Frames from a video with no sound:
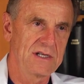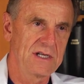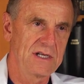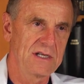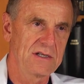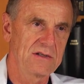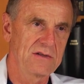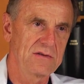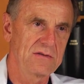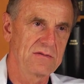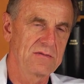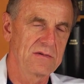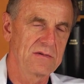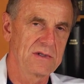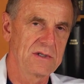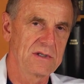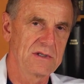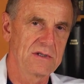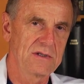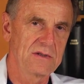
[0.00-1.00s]
that honor,
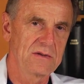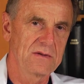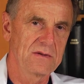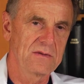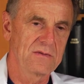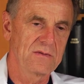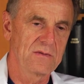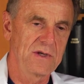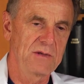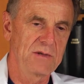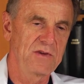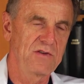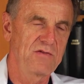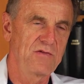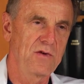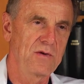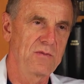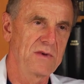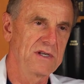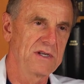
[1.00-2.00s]
way
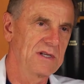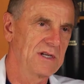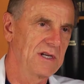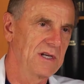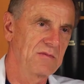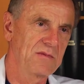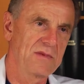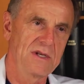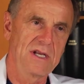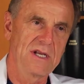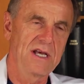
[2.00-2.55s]
before my time.